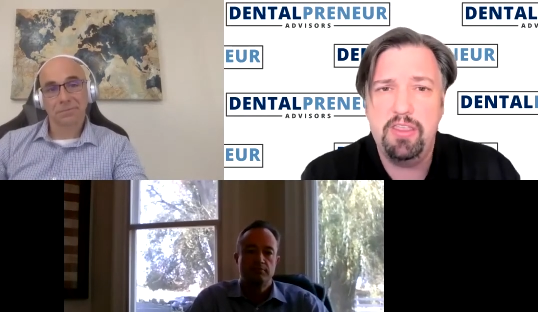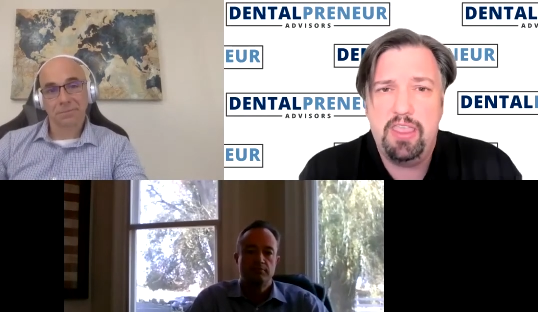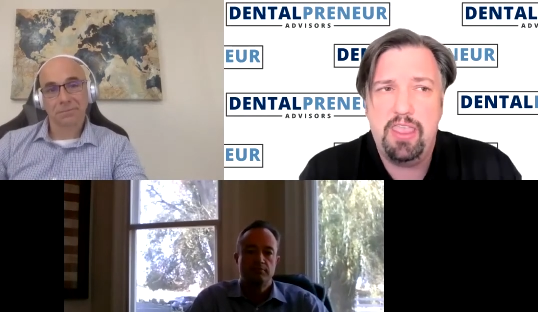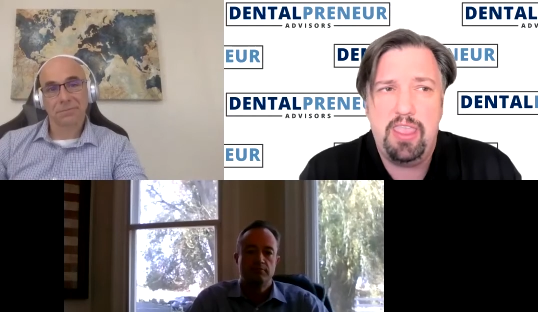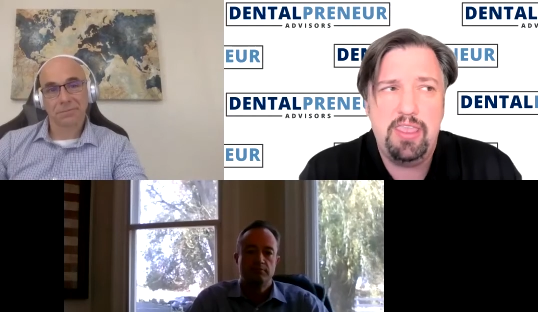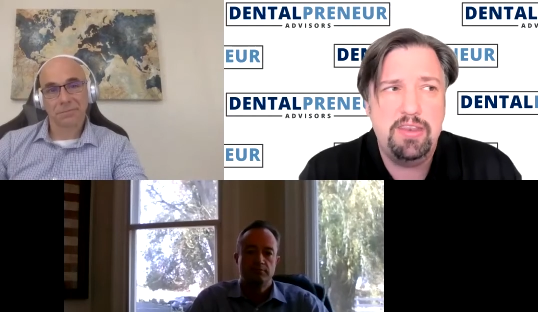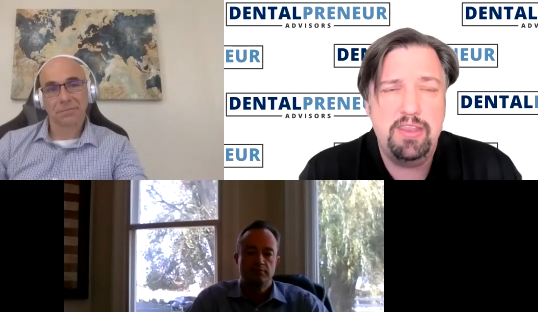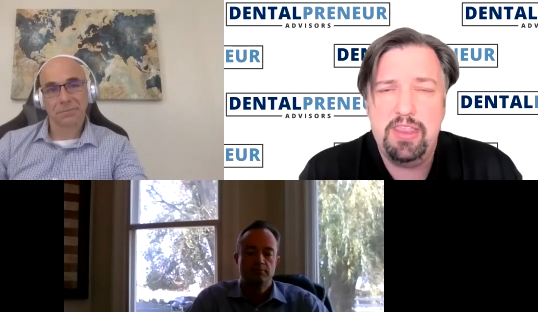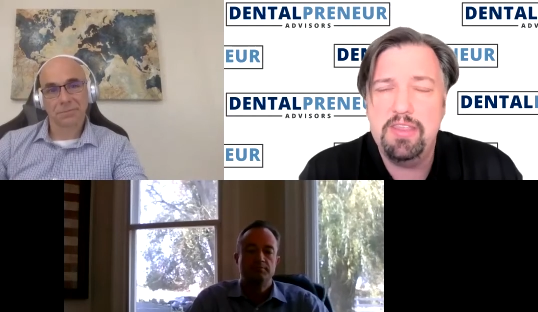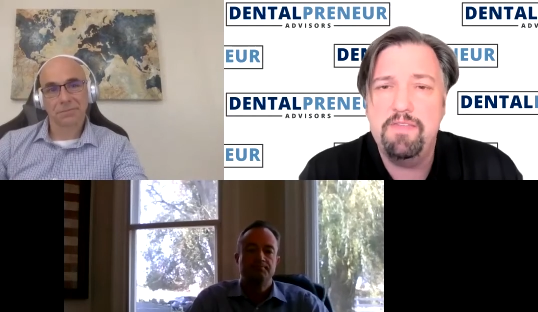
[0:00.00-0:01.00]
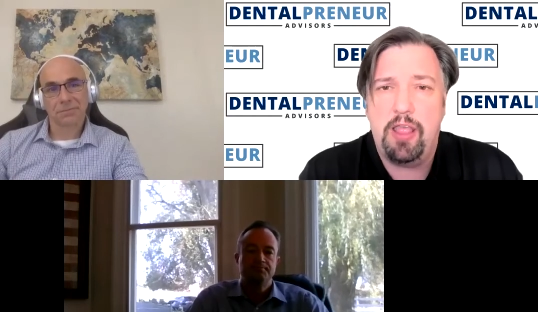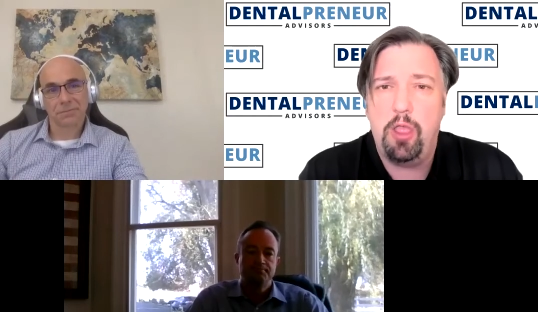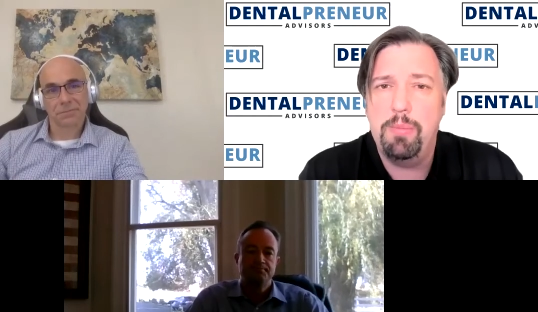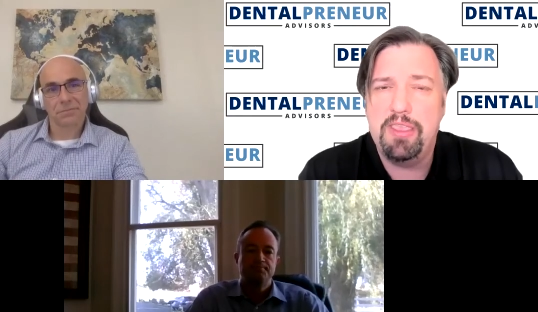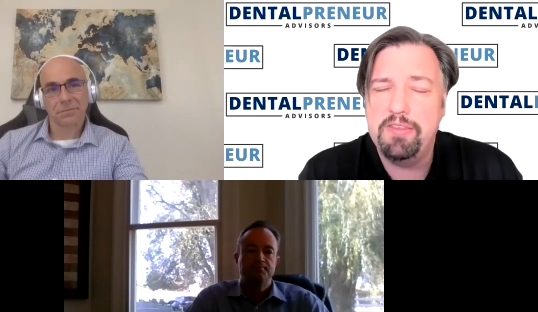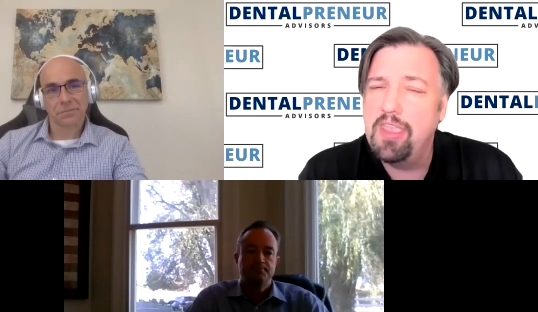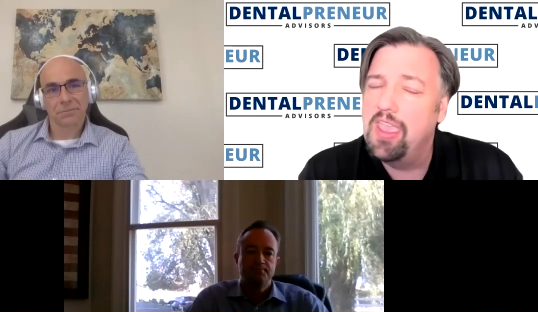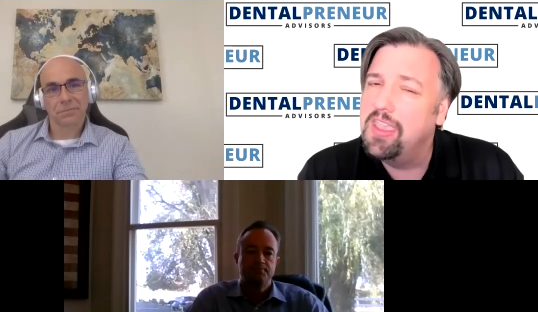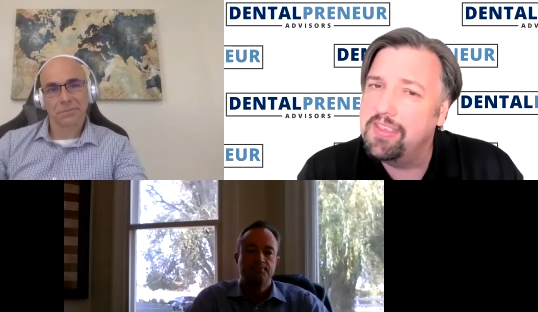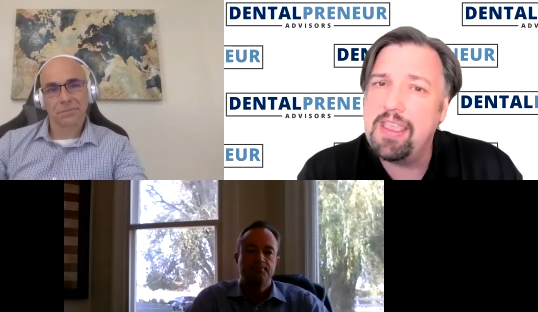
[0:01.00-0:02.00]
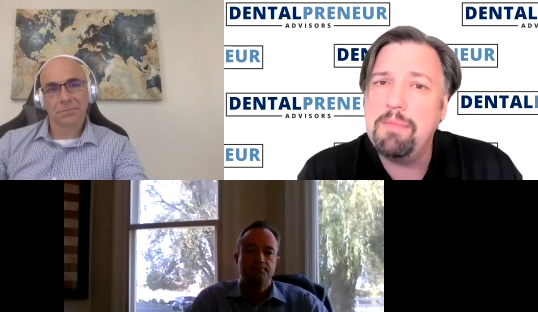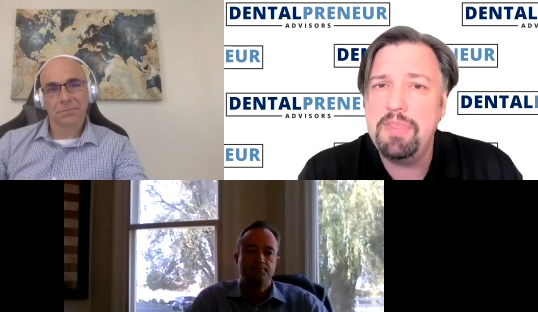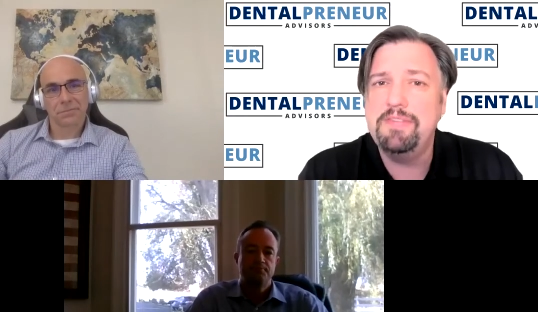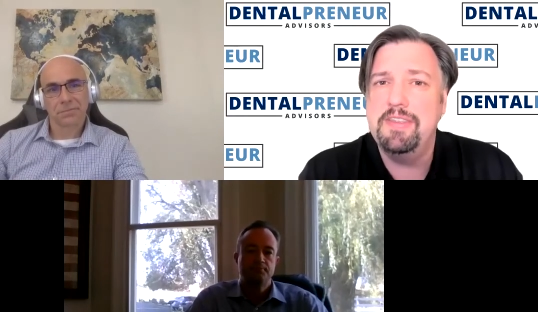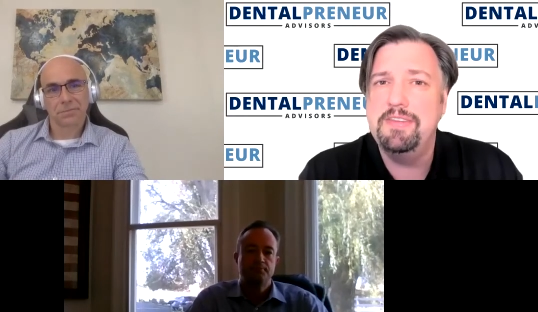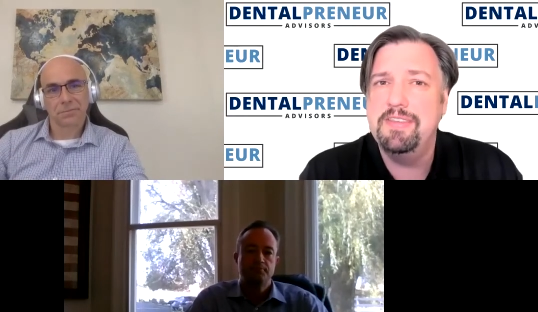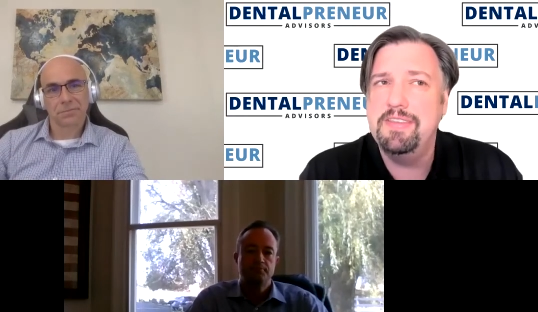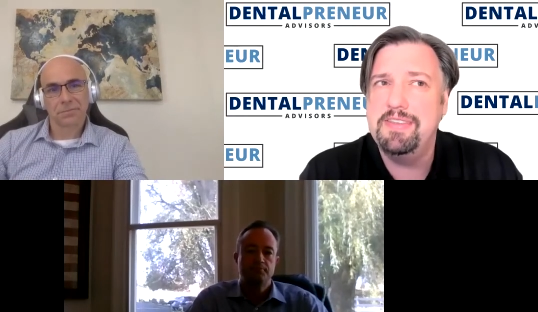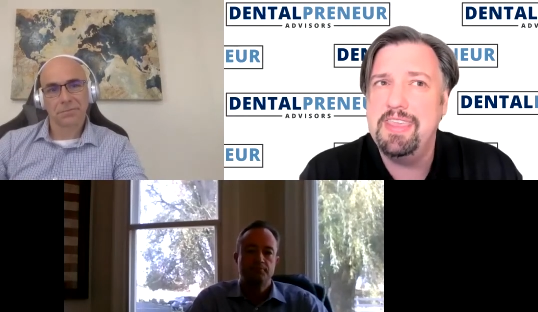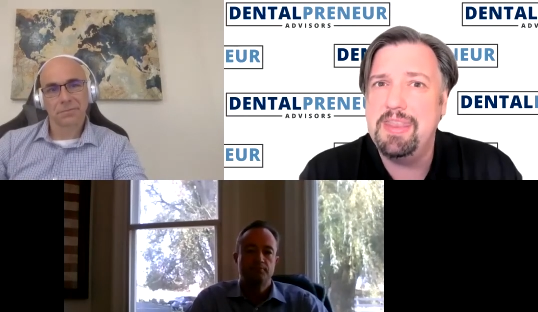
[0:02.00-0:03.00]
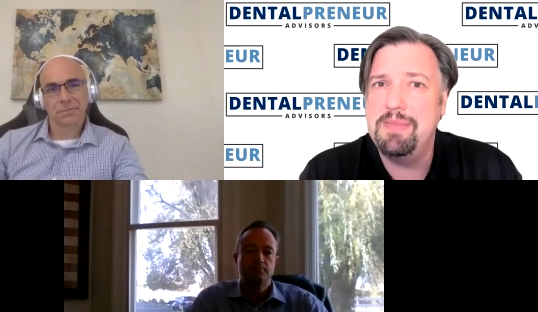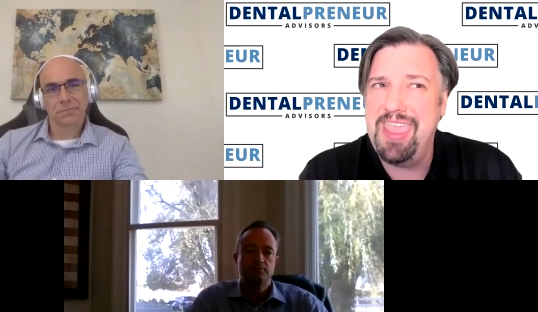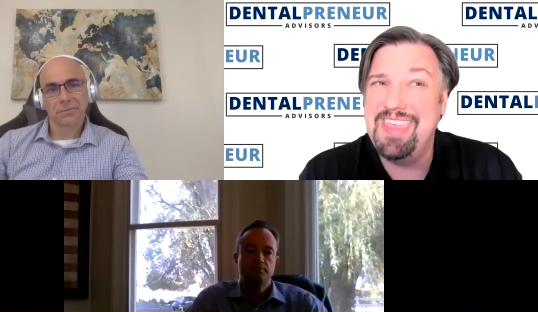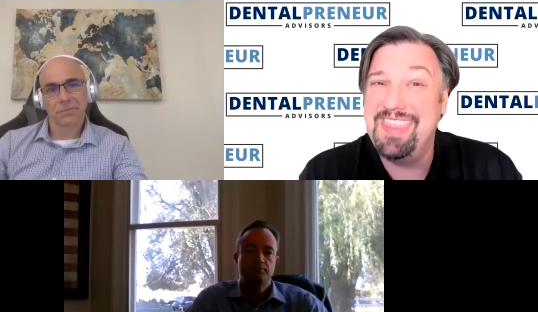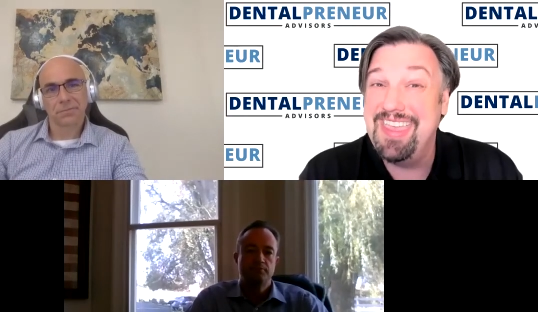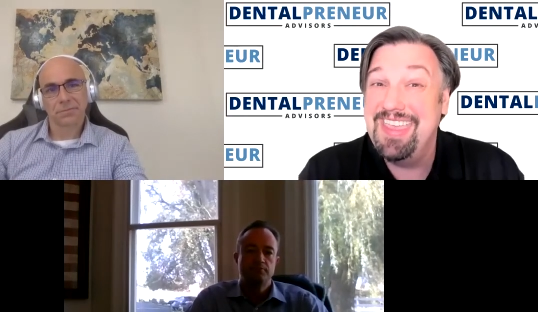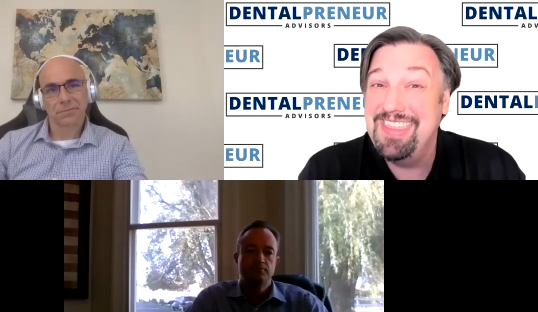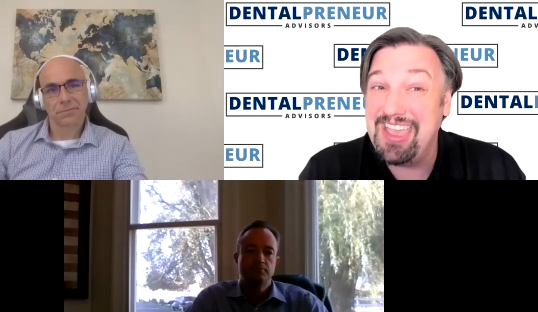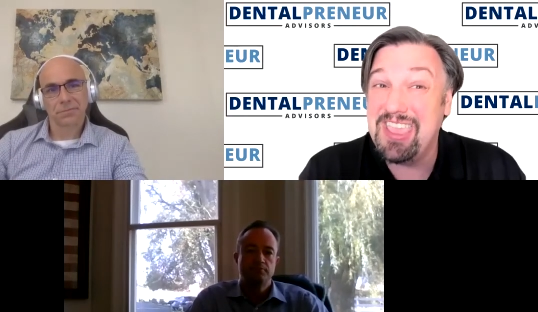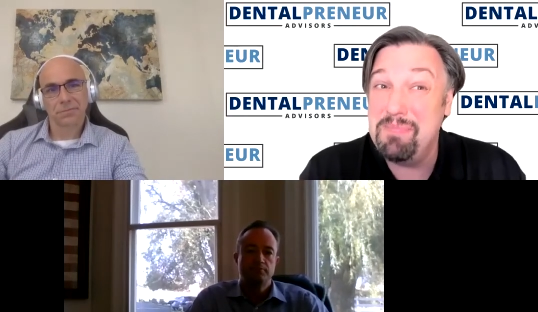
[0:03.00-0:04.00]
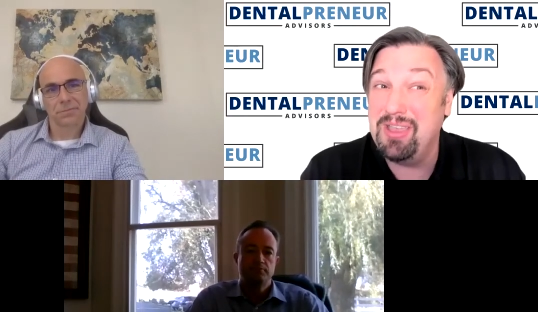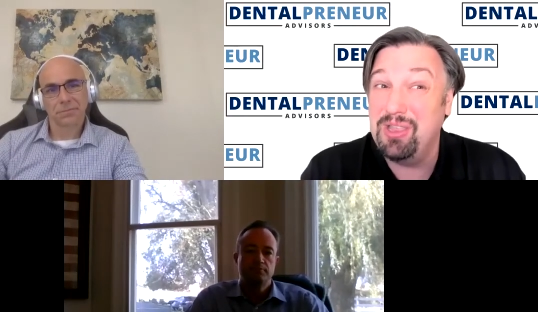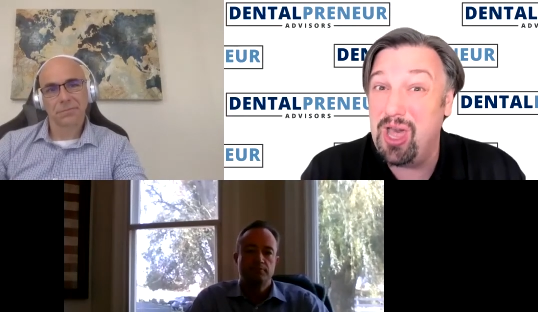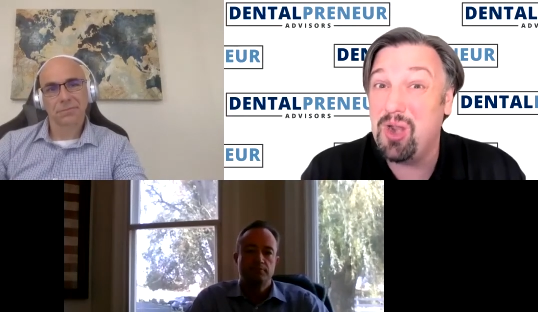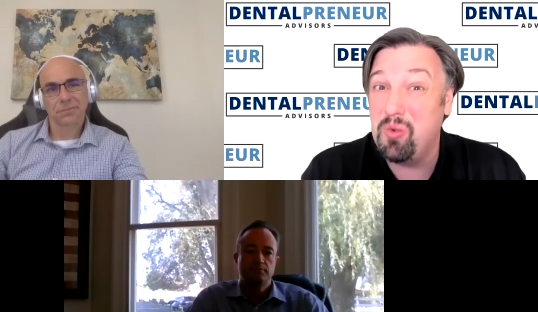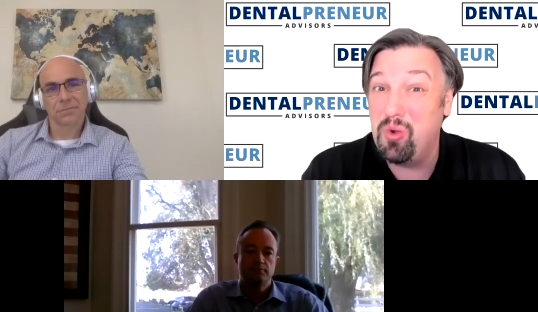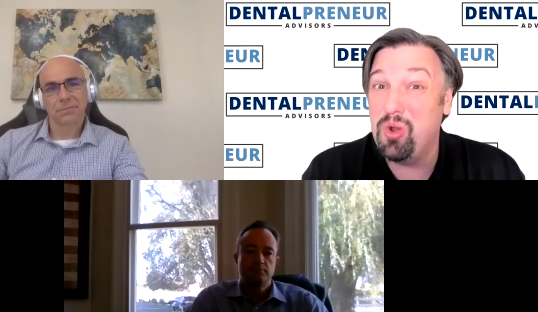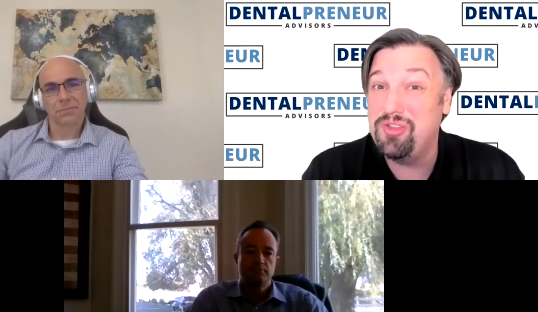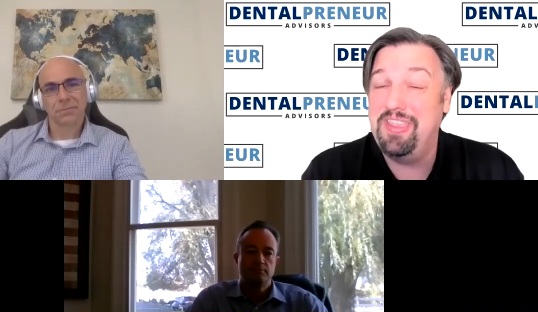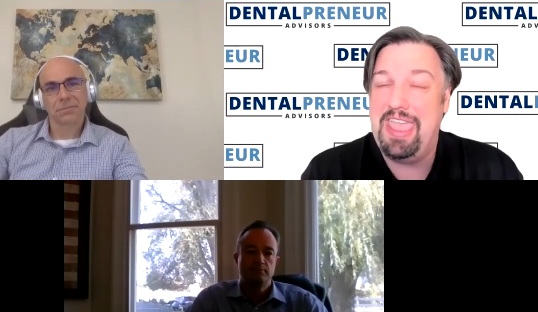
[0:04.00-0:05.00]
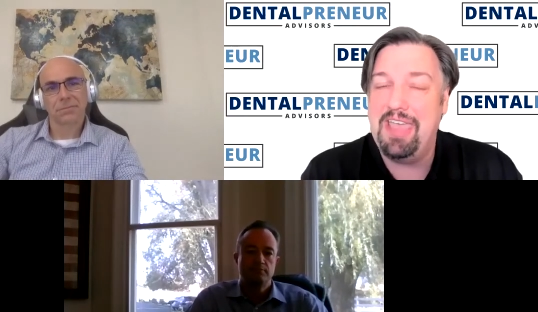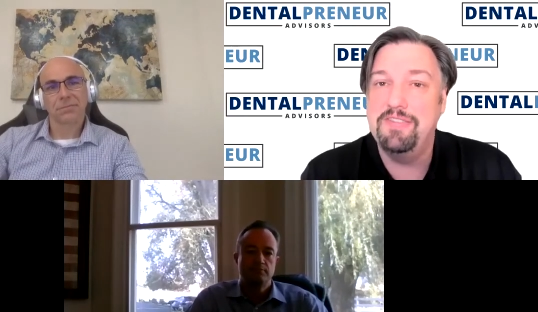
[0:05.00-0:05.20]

Speaker 1: and, and development? Because because I'm listening to this thinking, man, that could be a lot of work to have